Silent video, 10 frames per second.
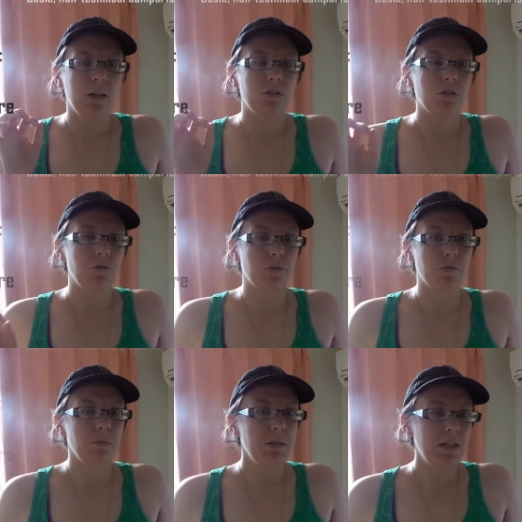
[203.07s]
So if you're
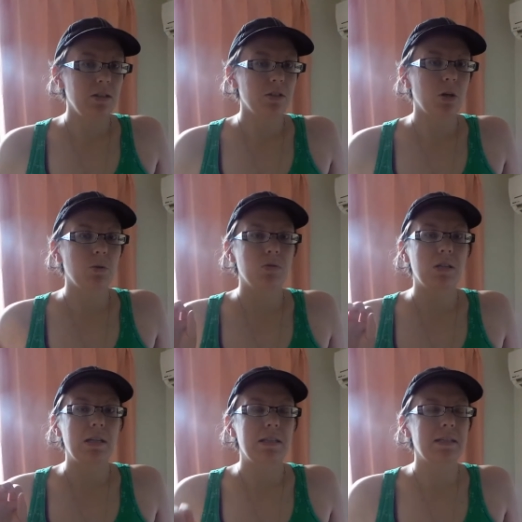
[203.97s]
from the East
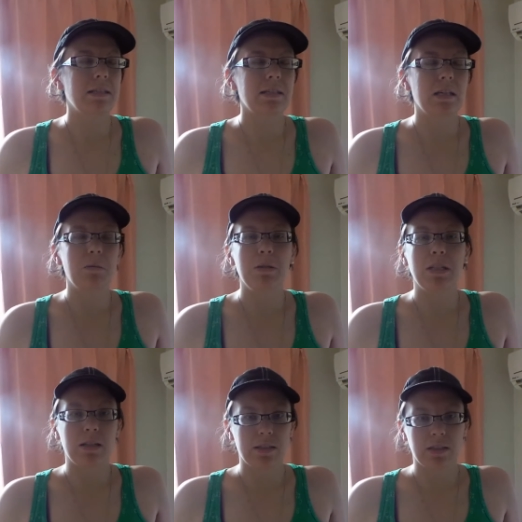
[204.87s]
Coast, this is gonna be
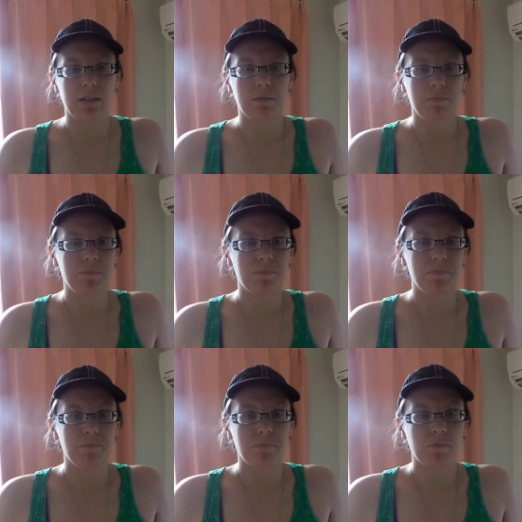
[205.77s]
nothing.
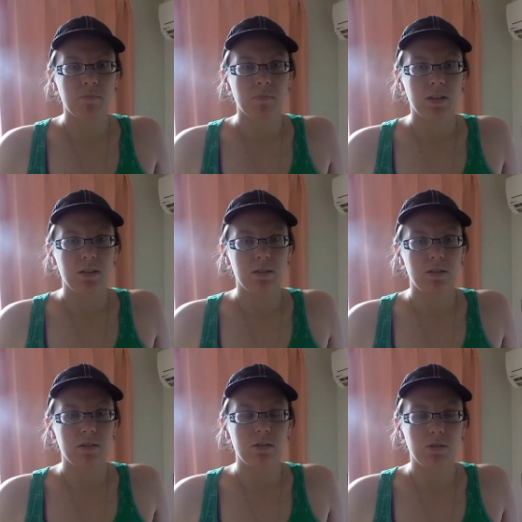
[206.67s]

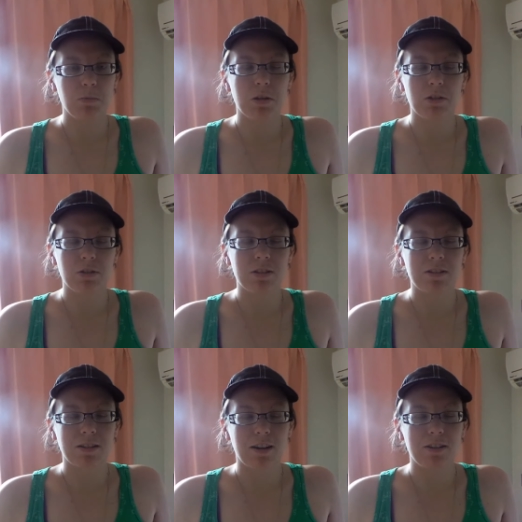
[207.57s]
It's still better
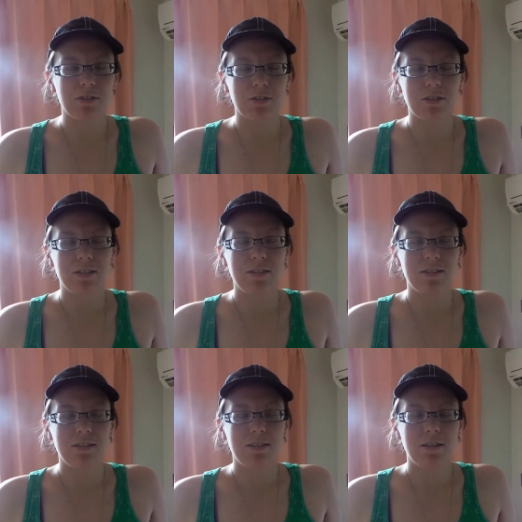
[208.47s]
than Kyle's
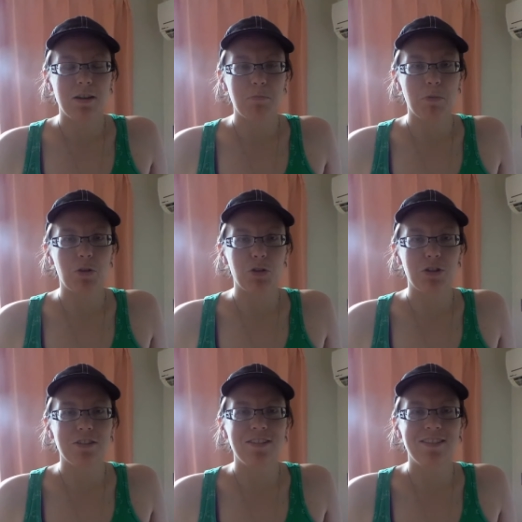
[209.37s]
mother.